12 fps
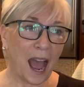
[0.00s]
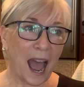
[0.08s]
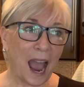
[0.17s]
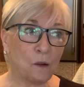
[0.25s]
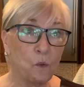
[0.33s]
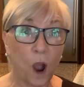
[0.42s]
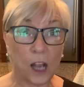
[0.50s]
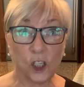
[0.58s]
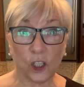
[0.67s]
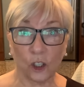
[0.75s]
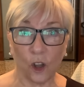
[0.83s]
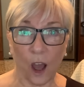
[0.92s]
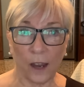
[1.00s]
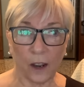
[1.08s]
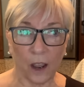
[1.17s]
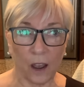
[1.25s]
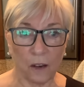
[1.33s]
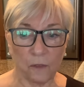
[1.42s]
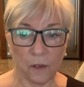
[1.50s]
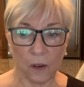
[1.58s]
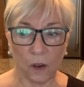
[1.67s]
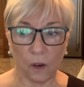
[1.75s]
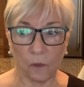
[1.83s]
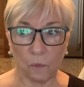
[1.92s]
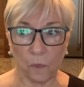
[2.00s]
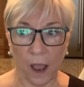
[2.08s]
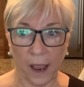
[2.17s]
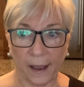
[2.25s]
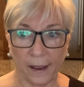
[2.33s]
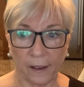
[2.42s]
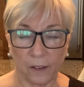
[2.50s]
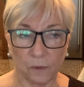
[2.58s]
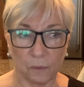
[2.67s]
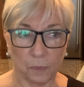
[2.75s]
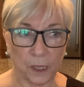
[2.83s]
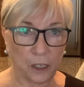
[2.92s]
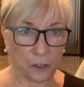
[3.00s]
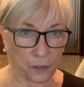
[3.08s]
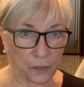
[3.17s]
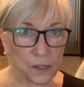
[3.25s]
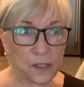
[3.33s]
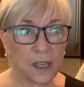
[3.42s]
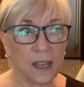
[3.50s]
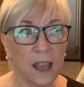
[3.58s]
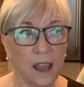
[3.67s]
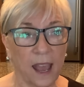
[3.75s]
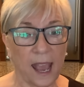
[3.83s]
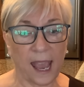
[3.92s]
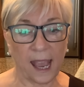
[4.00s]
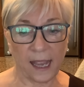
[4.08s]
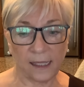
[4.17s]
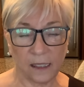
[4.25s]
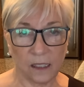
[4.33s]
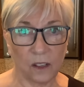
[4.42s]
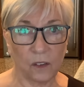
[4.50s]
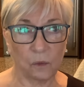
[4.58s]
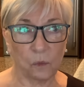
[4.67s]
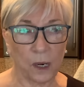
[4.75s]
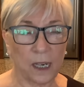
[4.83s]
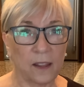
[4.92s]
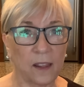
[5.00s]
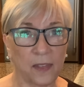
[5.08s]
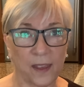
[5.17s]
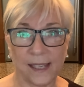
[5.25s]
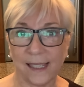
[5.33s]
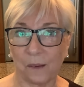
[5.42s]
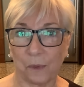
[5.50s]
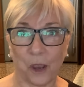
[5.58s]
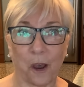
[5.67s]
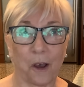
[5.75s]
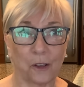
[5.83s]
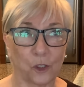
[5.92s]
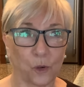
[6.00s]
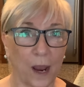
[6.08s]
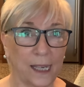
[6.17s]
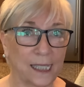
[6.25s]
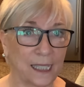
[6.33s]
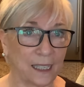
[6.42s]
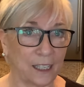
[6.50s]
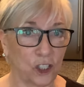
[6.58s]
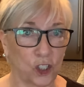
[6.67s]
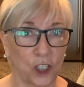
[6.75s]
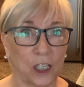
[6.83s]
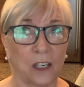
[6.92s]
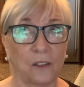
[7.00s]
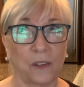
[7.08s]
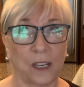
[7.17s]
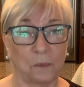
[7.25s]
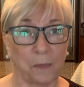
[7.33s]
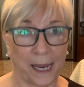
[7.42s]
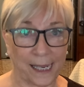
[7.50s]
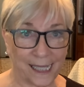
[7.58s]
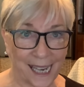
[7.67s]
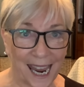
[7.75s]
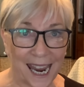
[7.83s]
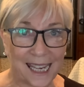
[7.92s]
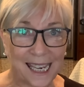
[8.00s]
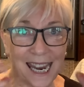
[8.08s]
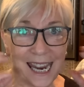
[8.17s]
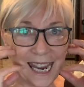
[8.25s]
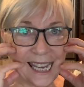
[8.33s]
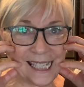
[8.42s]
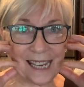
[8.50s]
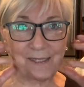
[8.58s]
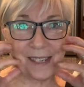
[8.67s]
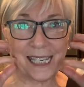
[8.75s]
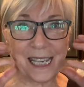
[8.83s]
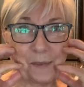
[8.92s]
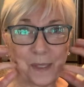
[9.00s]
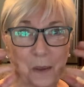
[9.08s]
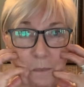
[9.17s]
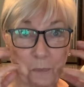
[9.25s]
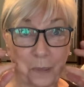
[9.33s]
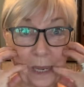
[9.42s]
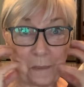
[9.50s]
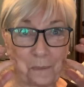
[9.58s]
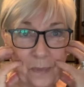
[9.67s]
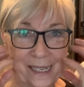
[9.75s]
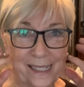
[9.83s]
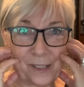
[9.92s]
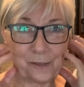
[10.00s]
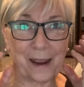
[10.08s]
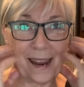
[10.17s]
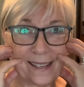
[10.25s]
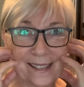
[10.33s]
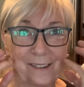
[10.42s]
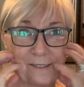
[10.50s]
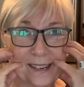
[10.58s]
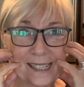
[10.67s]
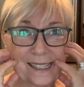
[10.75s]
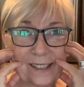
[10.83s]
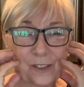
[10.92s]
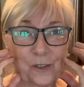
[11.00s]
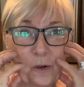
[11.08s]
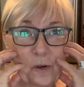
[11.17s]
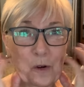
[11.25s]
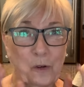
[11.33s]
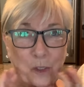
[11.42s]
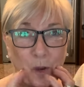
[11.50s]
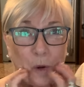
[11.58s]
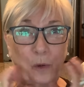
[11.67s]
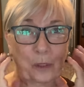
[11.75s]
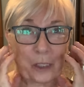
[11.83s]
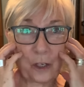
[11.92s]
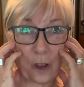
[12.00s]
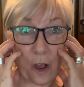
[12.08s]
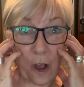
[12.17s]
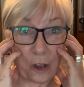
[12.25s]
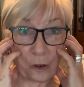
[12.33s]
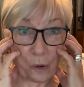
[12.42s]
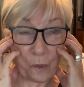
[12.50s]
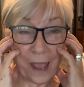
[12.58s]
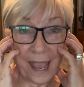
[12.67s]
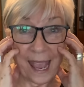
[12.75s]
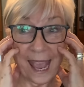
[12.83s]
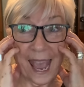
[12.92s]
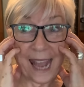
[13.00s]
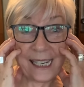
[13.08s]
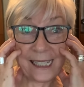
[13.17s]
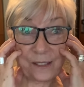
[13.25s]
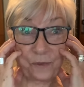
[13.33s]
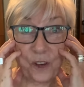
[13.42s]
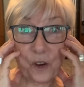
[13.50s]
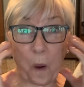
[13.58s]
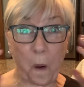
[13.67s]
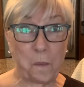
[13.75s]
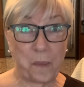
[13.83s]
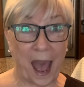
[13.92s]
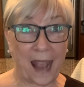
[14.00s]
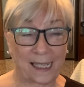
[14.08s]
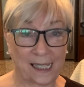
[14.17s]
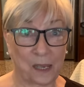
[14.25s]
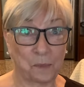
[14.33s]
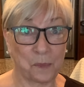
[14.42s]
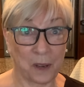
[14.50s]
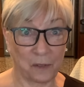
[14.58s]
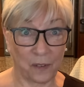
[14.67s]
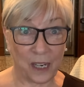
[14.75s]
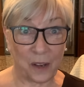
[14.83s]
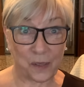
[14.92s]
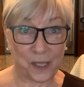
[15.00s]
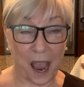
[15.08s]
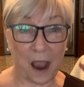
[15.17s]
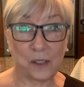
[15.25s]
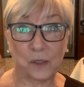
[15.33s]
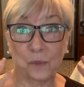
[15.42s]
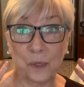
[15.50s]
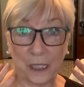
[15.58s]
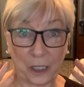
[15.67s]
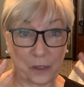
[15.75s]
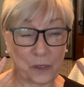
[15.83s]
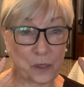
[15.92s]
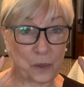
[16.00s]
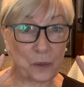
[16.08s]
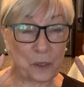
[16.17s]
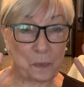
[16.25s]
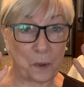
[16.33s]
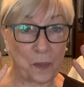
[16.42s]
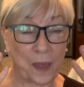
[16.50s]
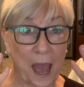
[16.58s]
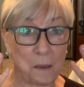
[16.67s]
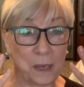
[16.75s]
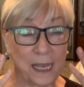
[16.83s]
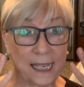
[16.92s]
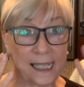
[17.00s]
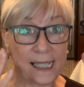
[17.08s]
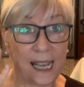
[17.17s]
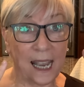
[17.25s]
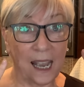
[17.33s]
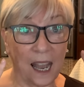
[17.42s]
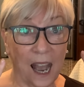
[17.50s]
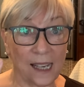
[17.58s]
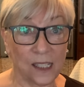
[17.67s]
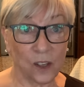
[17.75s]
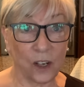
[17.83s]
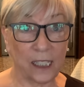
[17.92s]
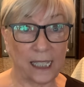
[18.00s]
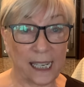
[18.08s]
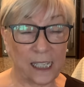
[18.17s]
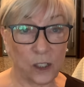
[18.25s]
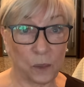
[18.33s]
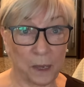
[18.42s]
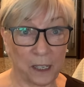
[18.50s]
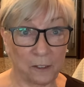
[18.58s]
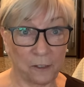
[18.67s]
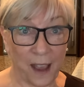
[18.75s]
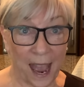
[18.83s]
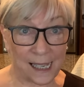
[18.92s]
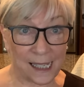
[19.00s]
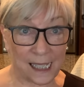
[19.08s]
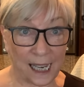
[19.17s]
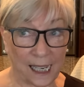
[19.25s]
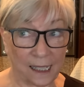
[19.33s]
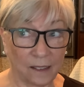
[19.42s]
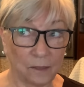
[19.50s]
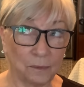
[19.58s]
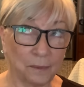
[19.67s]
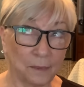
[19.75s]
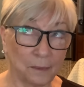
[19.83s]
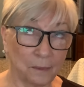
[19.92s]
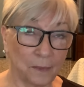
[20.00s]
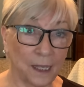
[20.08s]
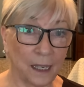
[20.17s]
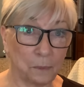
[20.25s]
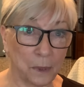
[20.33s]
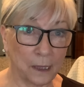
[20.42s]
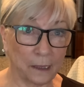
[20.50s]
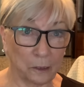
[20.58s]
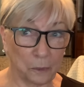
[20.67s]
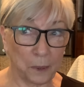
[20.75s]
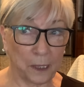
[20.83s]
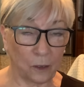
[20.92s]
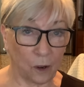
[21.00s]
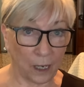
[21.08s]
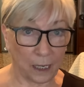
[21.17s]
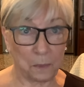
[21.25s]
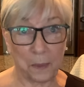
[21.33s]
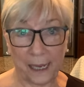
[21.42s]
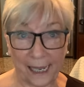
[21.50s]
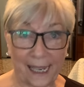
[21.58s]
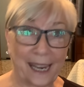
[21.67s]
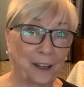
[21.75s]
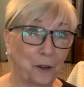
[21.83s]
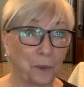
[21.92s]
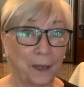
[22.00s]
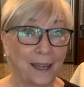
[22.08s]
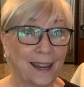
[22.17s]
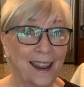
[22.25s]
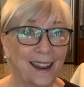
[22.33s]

I watch a lot of my peers and one of the things that we all try to achieve and maintain is that we keep some plumpness, right? That we don't go totally hollow. And if you go back in some of my videos, I was really concerned about that because I started intermittent fasting. Mm, I've been a little bit naughty, but anyway.